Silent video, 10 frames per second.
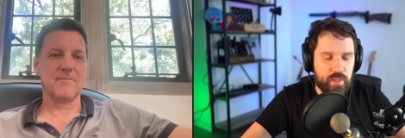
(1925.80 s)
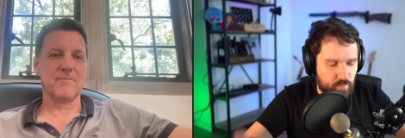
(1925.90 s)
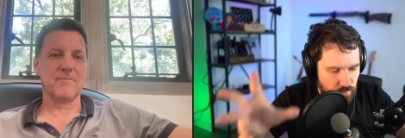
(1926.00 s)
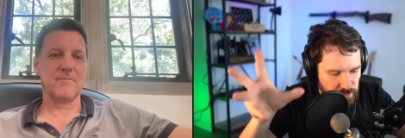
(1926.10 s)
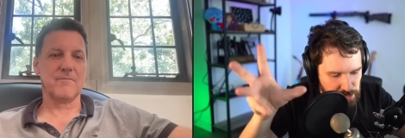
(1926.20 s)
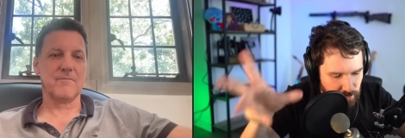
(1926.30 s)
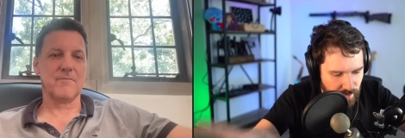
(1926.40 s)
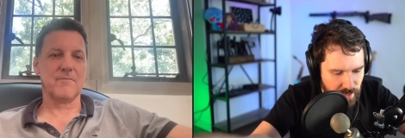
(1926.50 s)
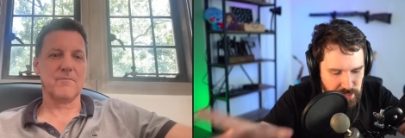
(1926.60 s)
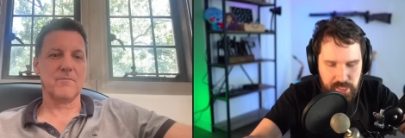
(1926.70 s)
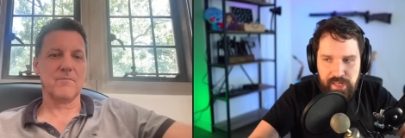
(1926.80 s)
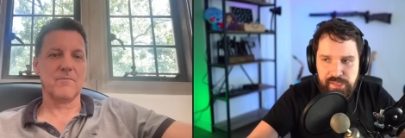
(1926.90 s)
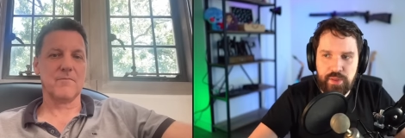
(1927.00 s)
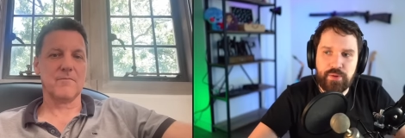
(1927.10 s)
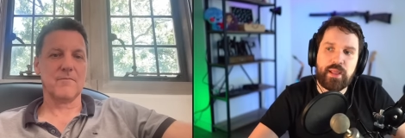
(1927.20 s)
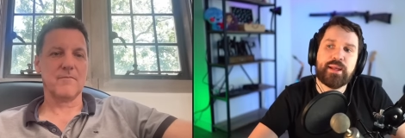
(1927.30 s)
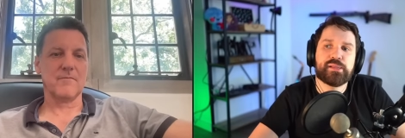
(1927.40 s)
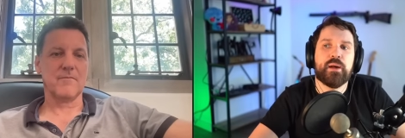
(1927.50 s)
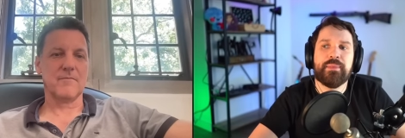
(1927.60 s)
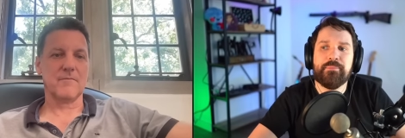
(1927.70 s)
Speaker 1: is there is there like
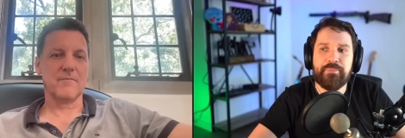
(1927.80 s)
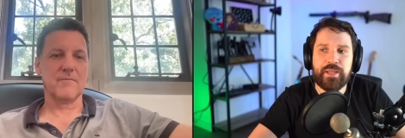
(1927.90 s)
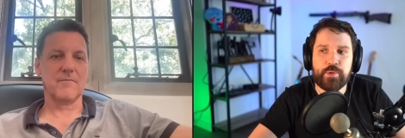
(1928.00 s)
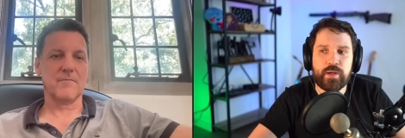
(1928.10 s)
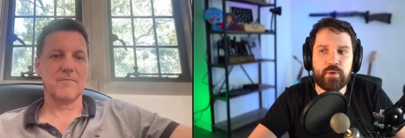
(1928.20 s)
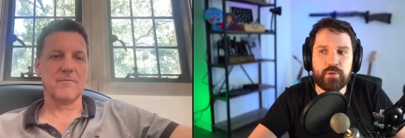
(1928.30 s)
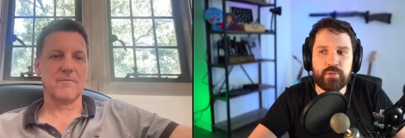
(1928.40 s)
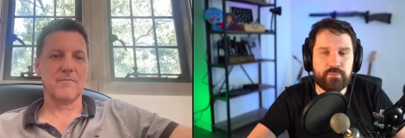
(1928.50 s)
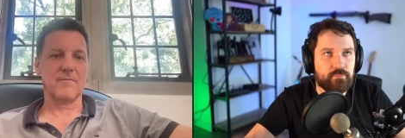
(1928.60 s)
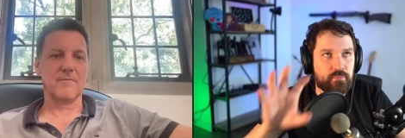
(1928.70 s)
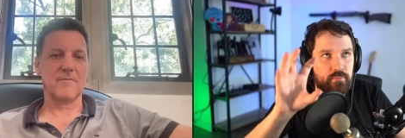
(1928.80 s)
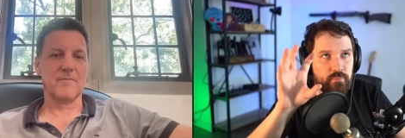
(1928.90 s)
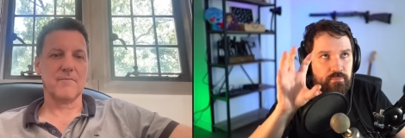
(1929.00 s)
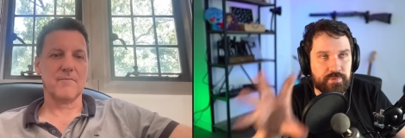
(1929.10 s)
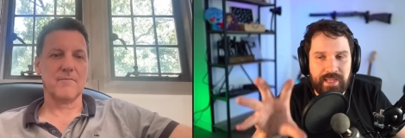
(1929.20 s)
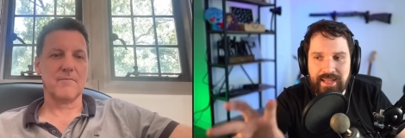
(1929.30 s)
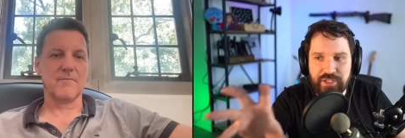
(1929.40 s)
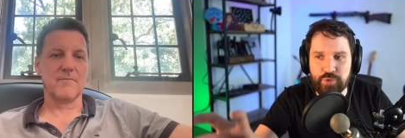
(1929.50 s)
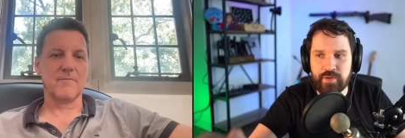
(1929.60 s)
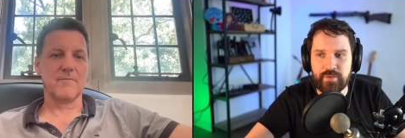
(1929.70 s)
some empirical,
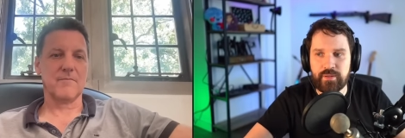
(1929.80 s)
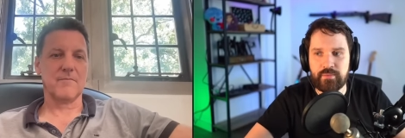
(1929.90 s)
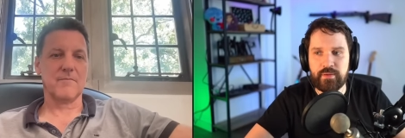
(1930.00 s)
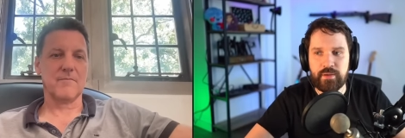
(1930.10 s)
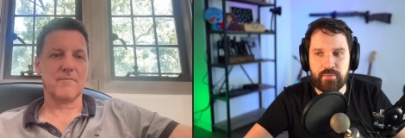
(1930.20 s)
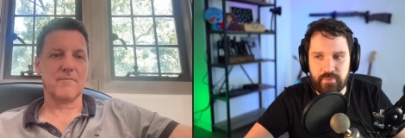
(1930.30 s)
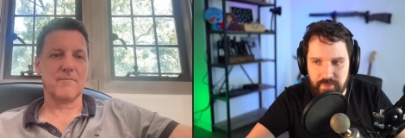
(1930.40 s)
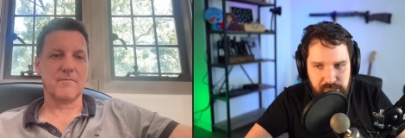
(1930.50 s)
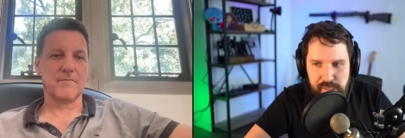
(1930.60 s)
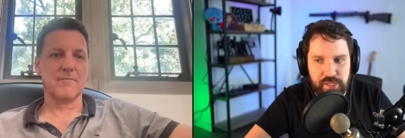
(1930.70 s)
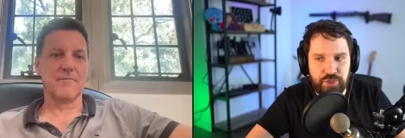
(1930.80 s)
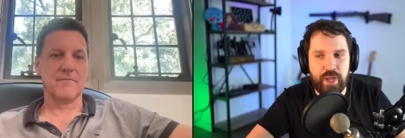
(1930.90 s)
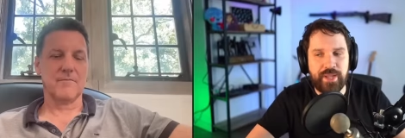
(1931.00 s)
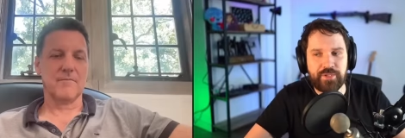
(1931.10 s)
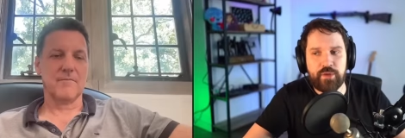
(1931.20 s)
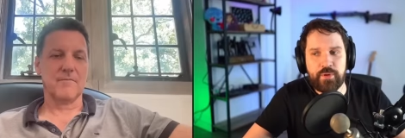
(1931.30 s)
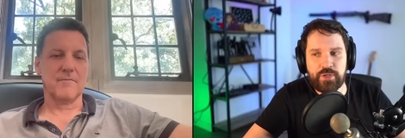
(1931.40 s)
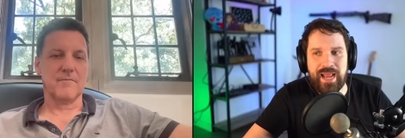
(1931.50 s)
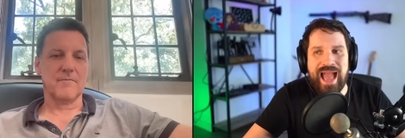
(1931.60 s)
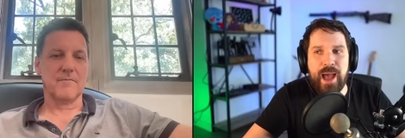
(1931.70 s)
data-driven, this is a change that we
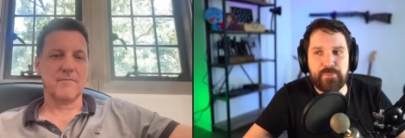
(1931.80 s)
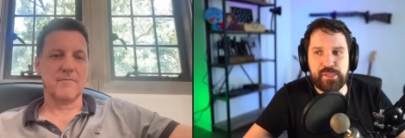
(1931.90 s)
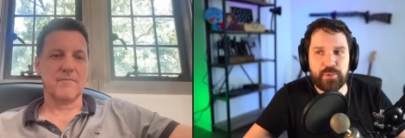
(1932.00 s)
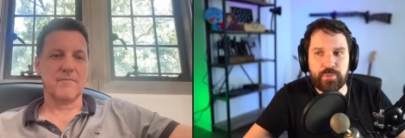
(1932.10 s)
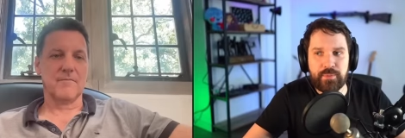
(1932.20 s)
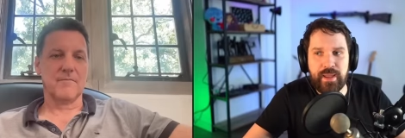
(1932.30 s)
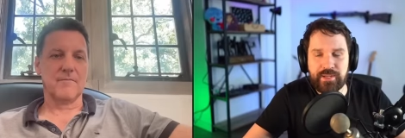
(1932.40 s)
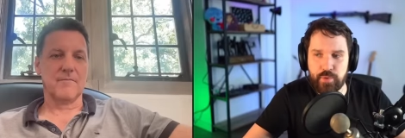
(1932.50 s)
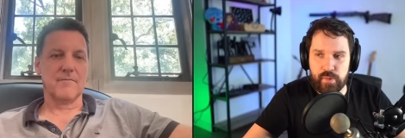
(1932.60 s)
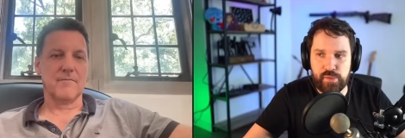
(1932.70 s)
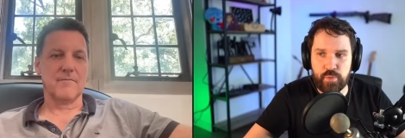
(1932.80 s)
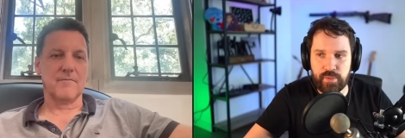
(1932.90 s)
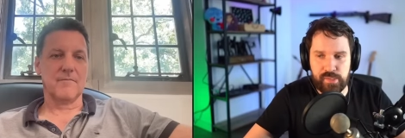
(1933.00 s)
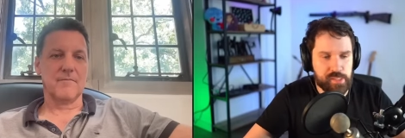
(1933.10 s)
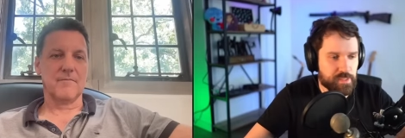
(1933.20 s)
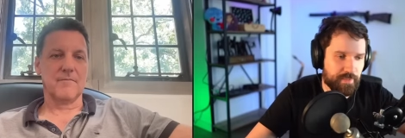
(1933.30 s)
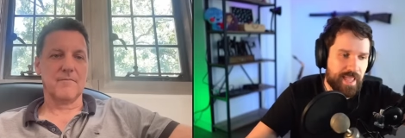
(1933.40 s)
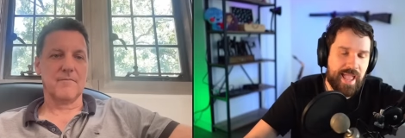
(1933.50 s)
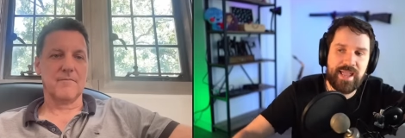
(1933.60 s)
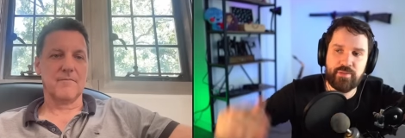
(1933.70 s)
should absolutely make to our schooling system,
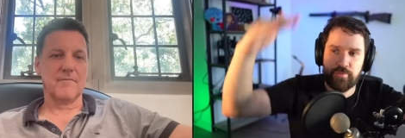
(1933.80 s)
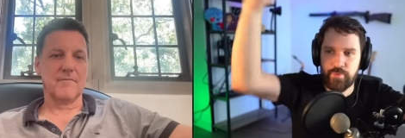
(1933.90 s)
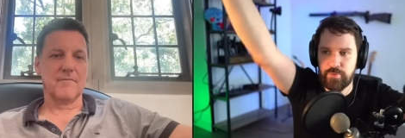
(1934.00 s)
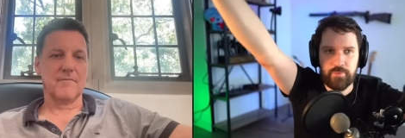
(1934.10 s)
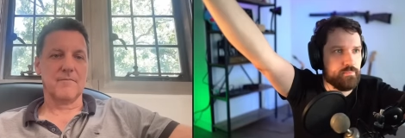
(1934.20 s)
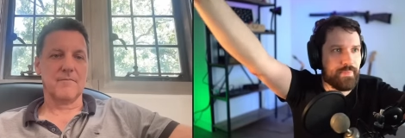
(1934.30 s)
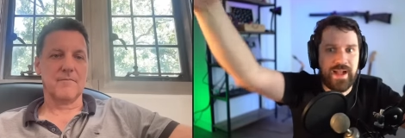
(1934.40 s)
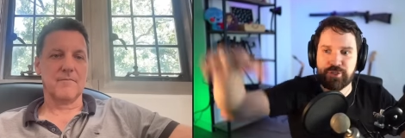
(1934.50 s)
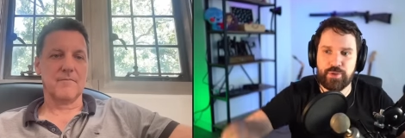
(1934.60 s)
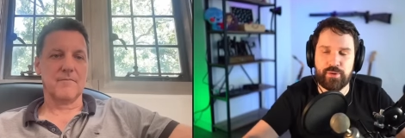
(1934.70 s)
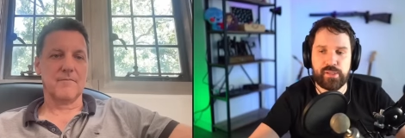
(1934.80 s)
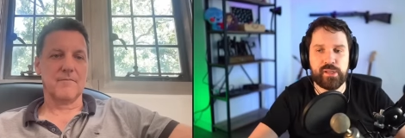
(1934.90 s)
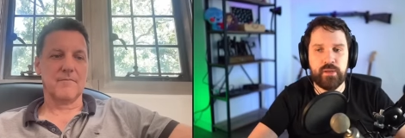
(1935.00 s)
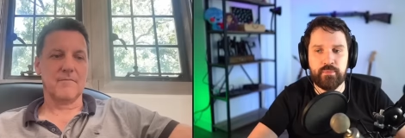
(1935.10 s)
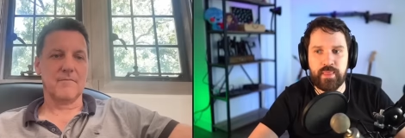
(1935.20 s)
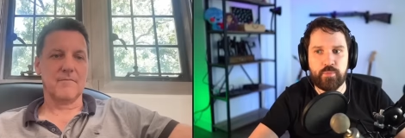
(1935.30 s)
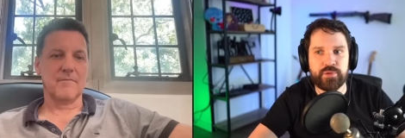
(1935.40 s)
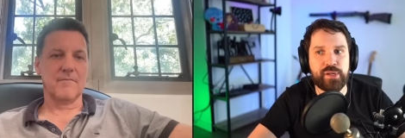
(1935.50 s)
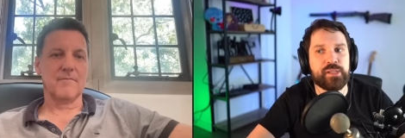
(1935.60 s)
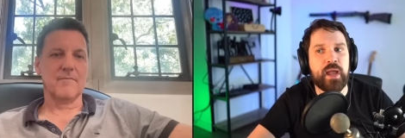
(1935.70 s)
K through bachelor's, that we're
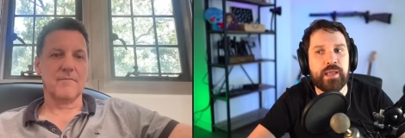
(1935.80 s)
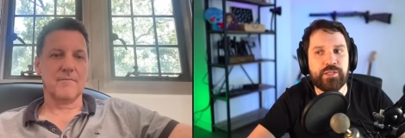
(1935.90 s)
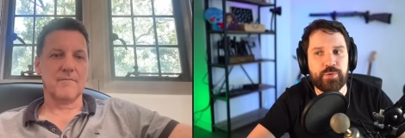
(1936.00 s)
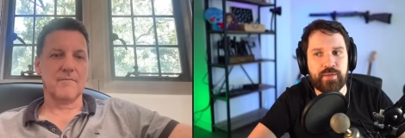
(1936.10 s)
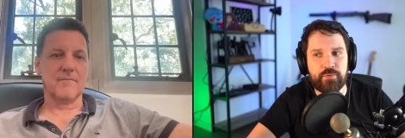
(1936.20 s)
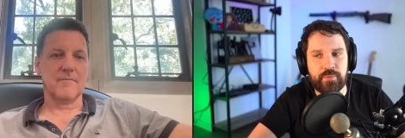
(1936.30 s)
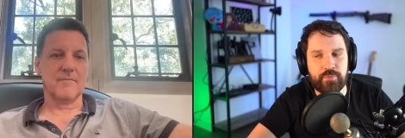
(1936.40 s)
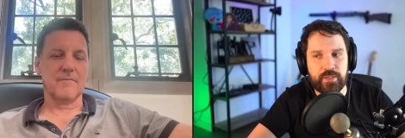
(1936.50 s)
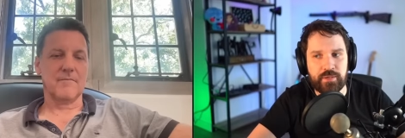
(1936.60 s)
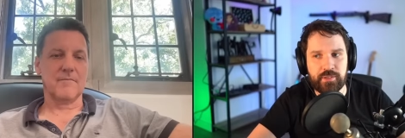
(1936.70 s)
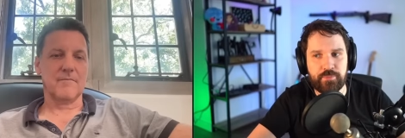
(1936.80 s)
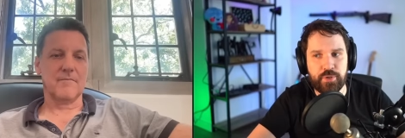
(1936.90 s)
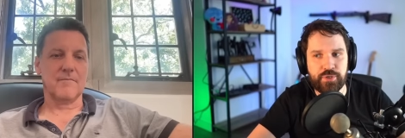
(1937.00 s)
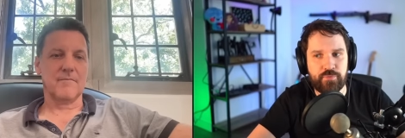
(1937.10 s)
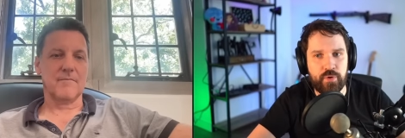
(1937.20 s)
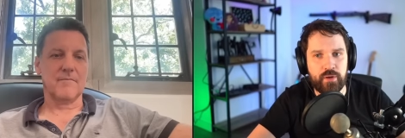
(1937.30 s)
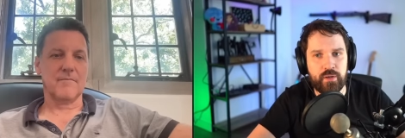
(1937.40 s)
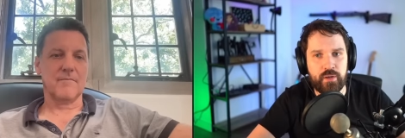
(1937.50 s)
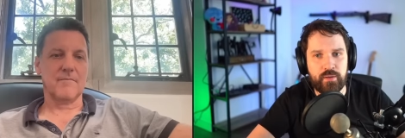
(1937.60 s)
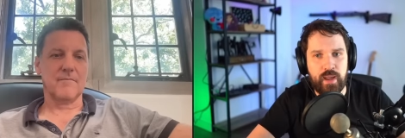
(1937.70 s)
just not doing that would be really good to push for?
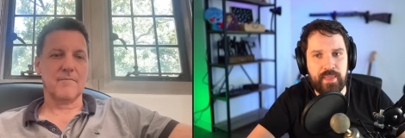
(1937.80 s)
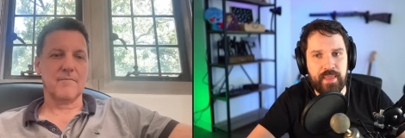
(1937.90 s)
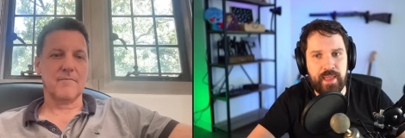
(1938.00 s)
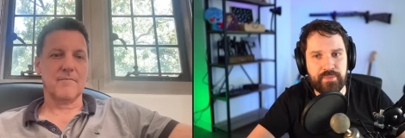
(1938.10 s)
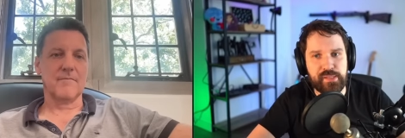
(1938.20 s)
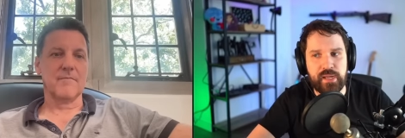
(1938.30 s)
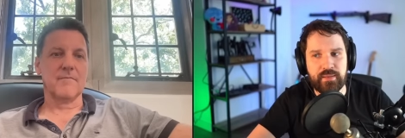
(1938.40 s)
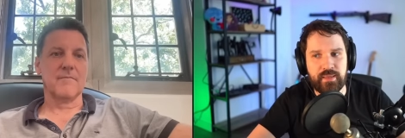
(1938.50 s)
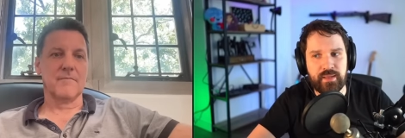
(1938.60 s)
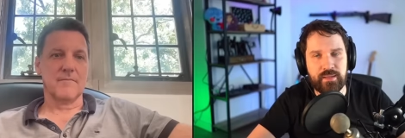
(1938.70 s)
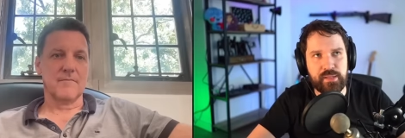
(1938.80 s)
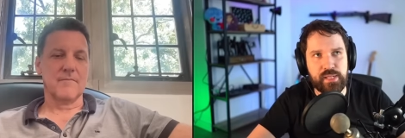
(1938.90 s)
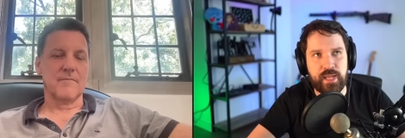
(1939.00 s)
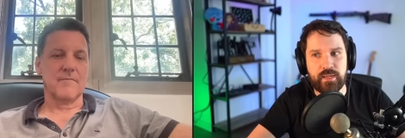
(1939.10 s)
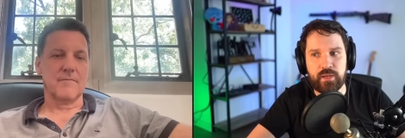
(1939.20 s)
And then the second thing is like,